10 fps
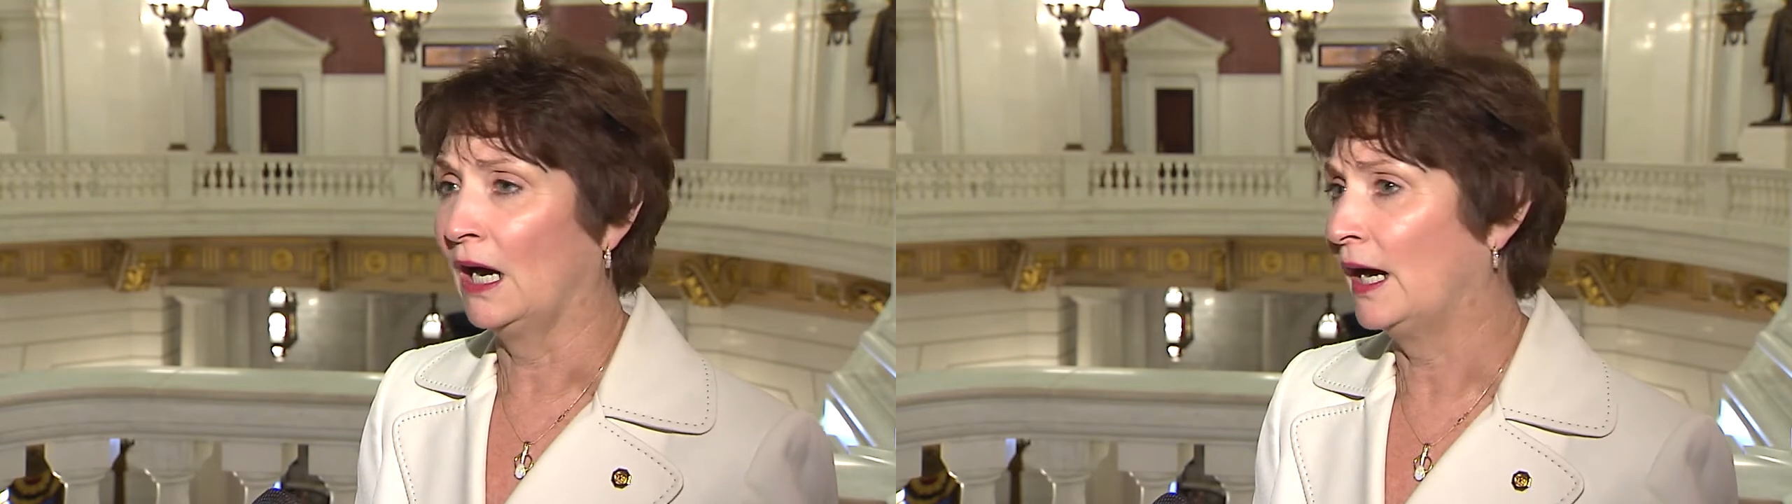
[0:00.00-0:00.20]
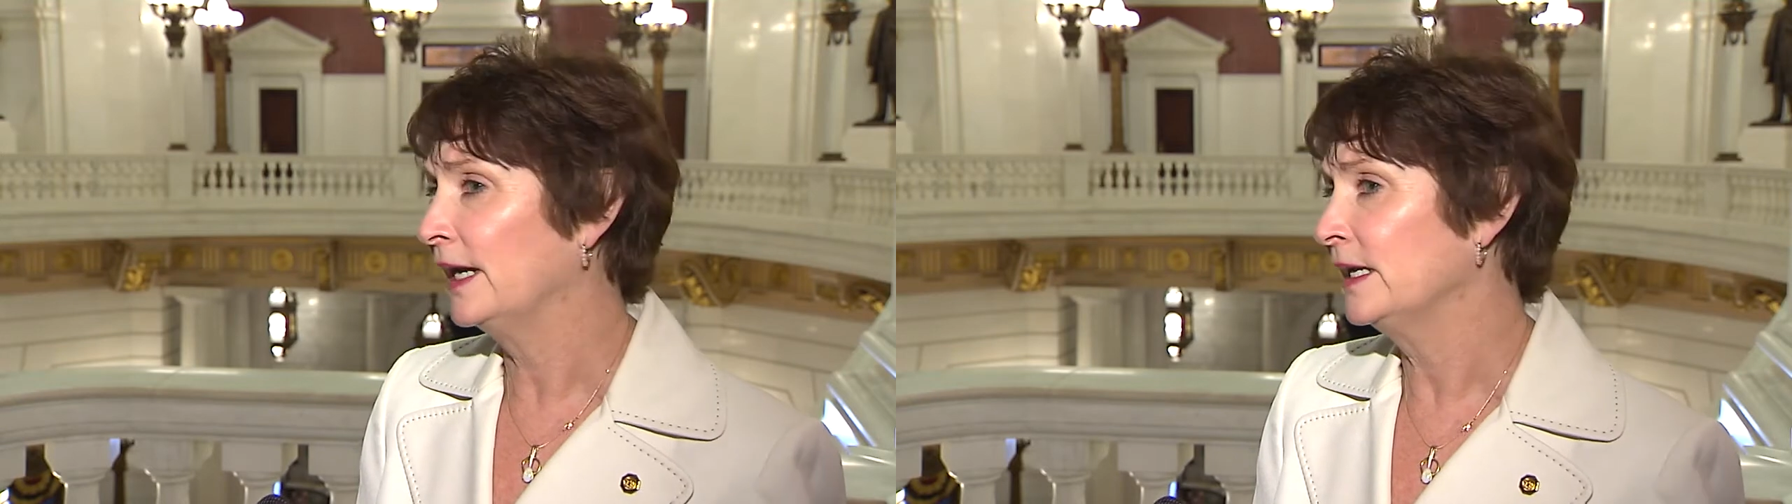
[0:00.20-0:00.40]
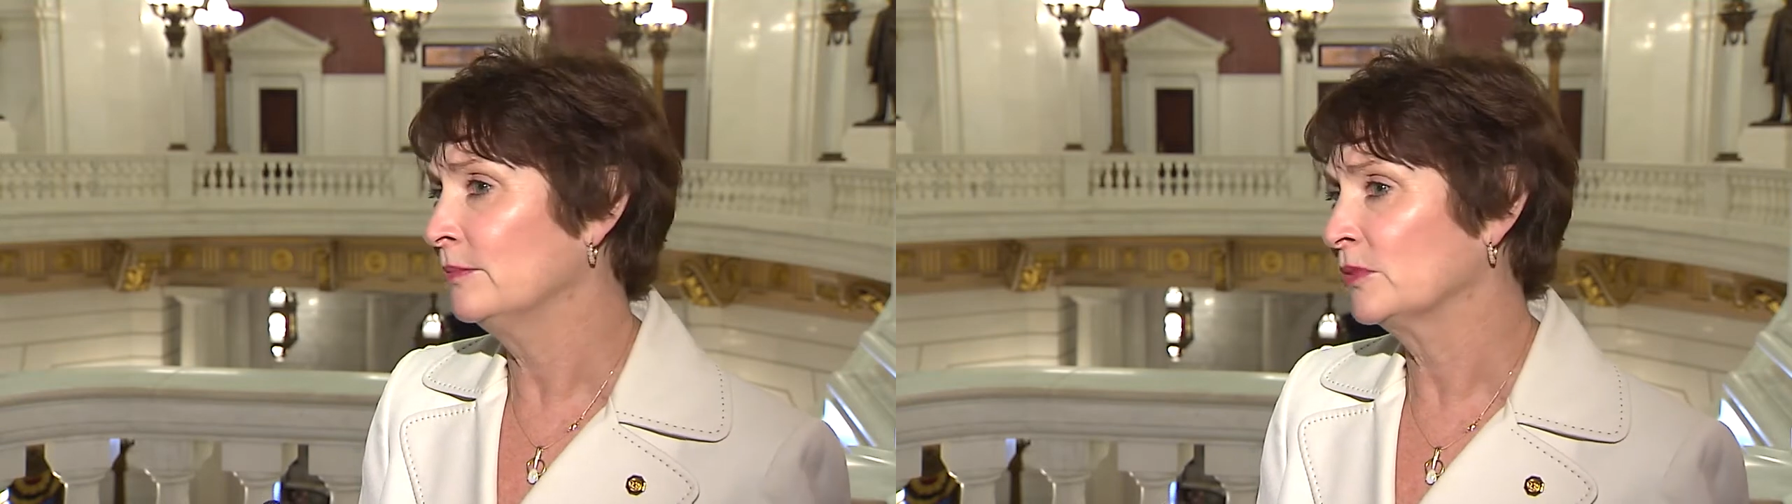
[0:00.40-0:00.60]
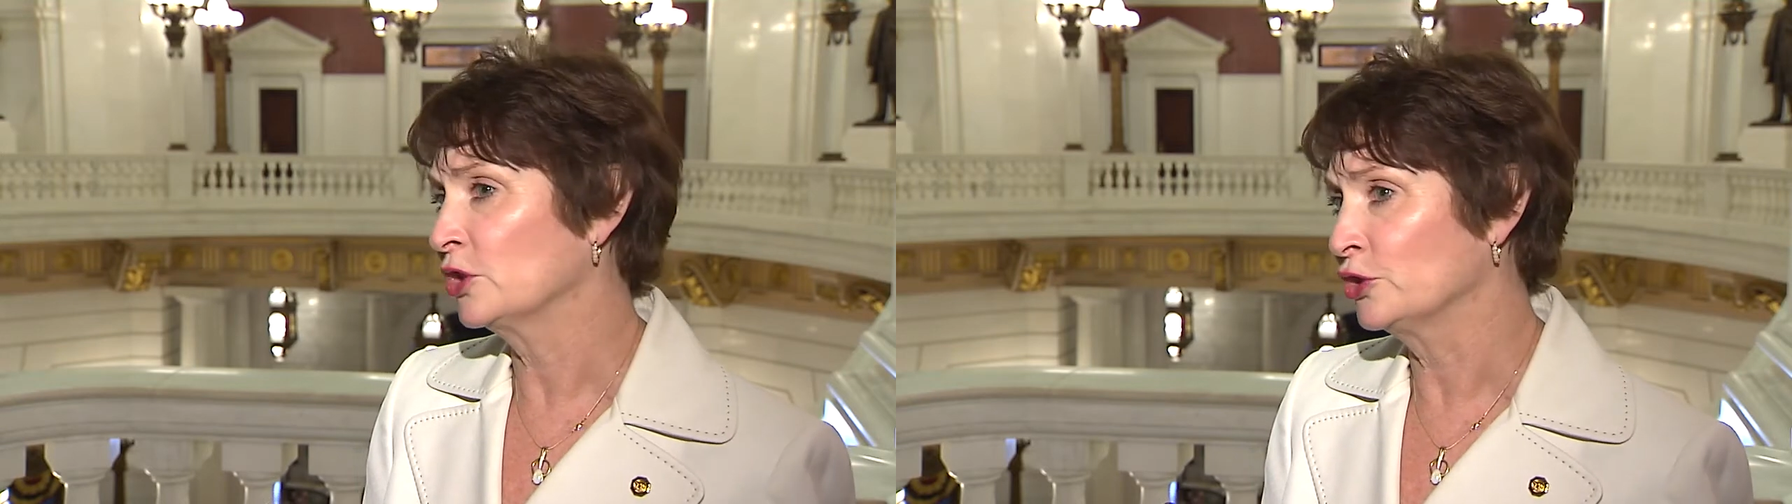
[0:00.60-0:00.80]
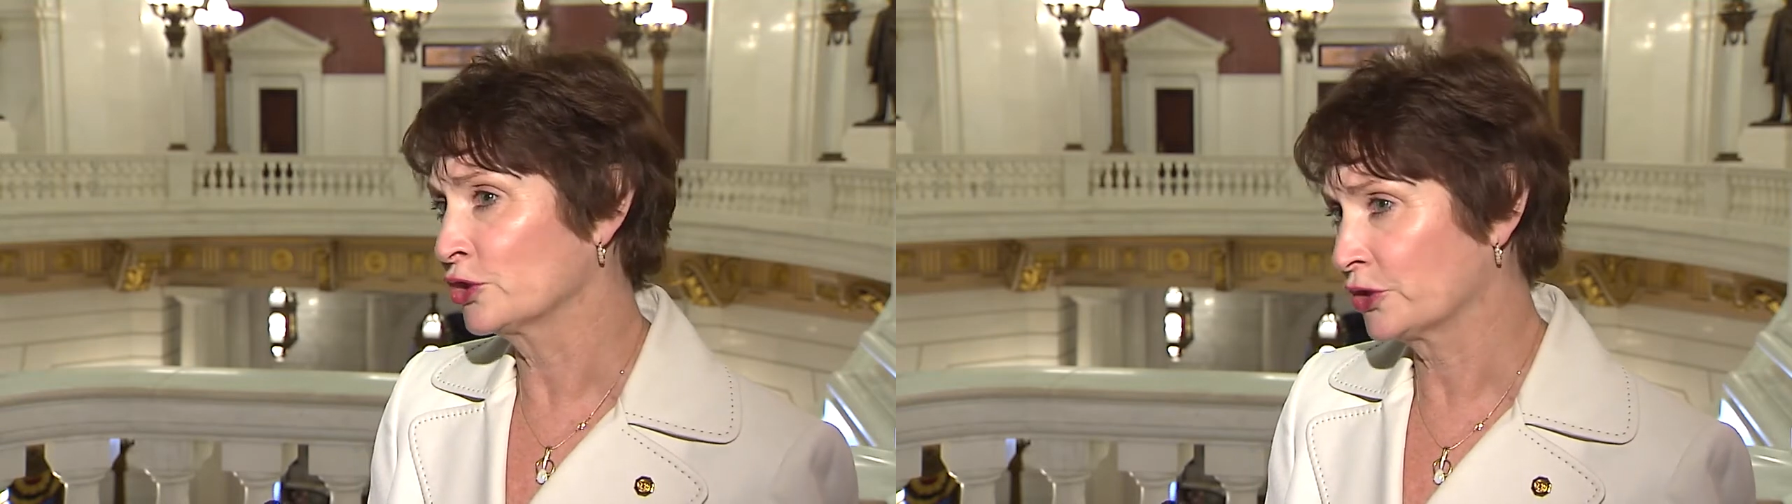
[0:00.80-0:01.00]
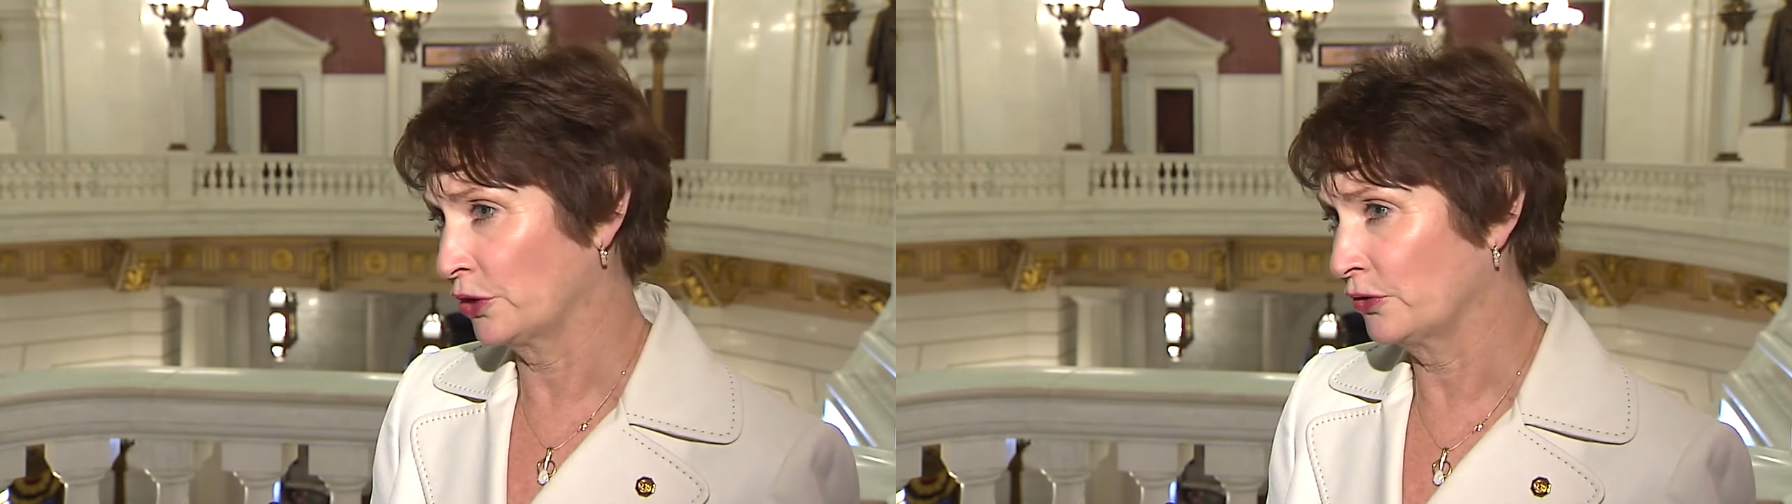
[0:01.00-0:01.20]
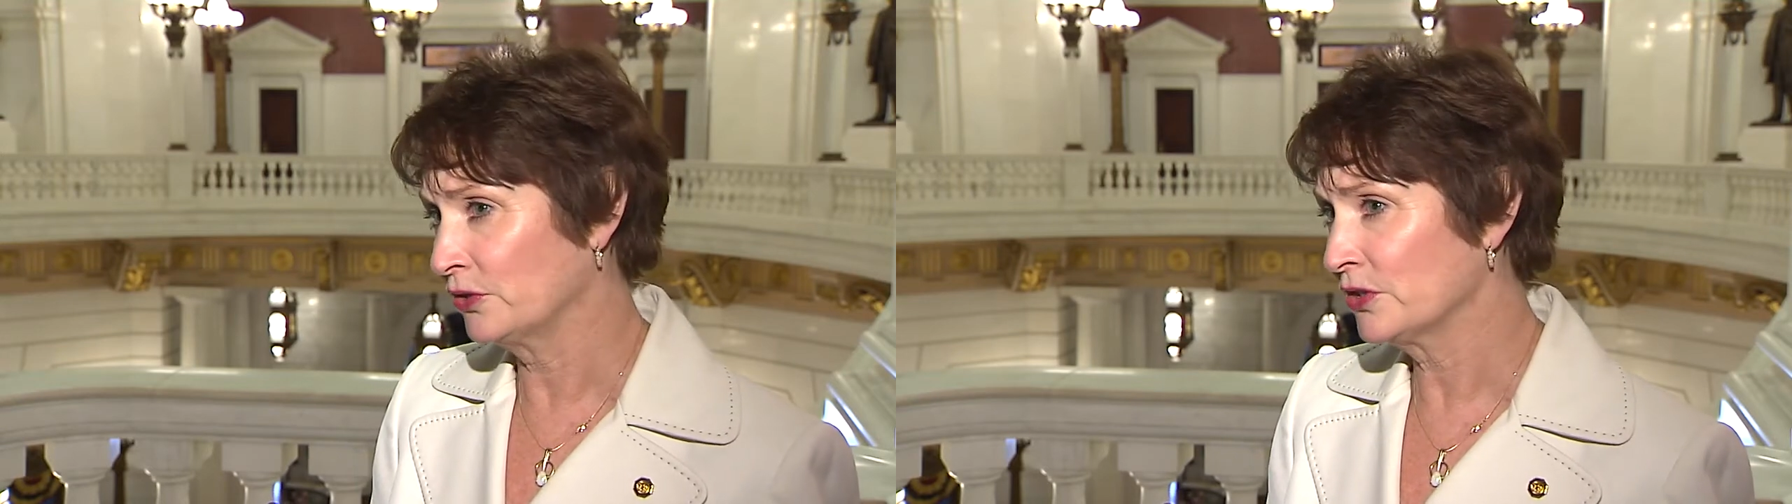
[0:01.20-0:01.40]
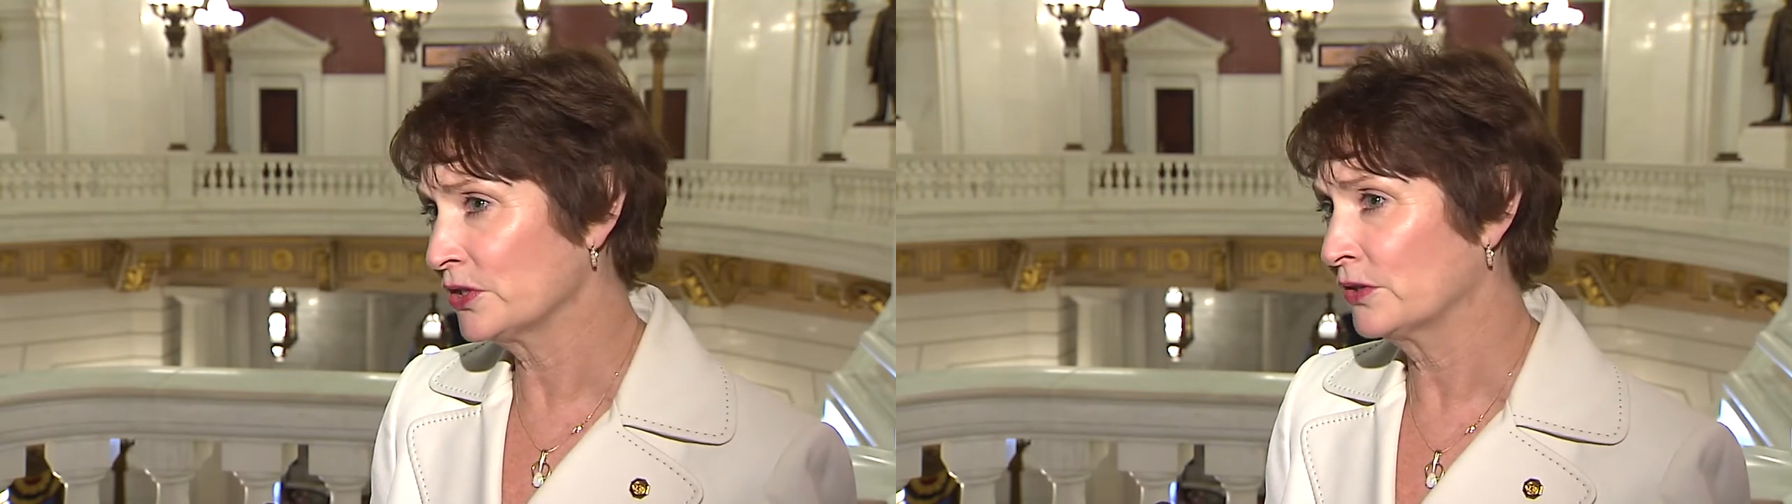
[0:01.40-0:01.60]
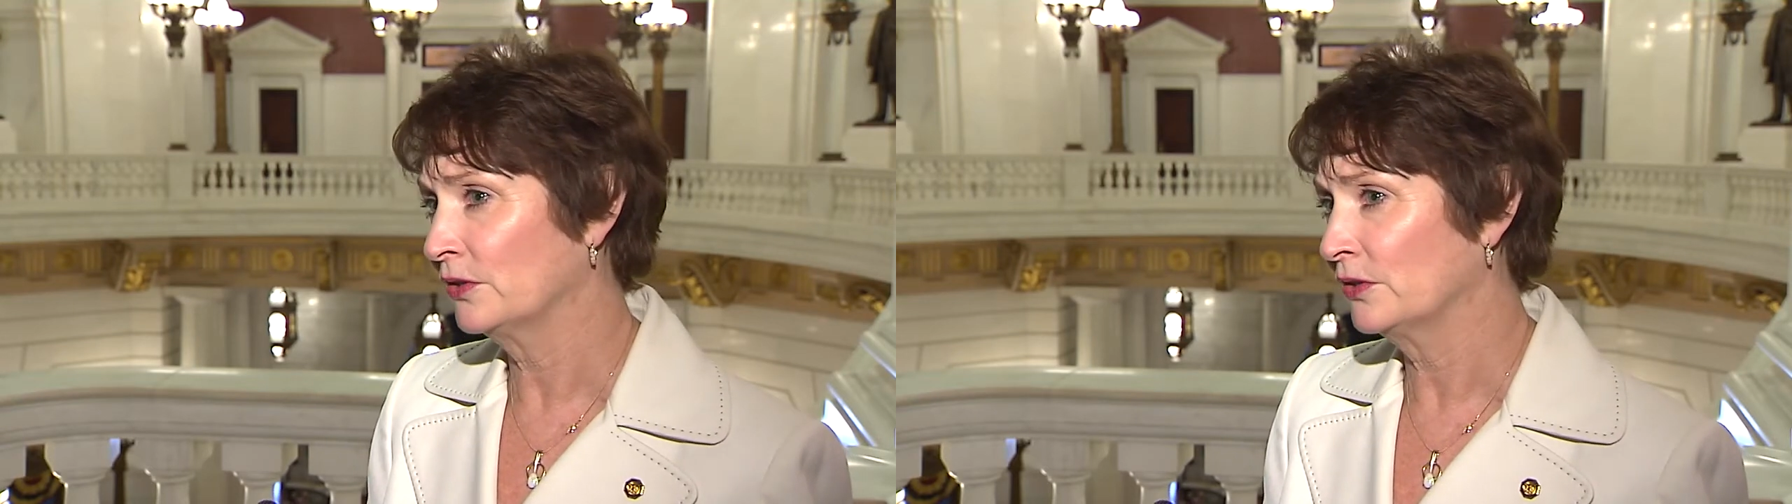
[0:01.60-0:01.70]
I am concerned,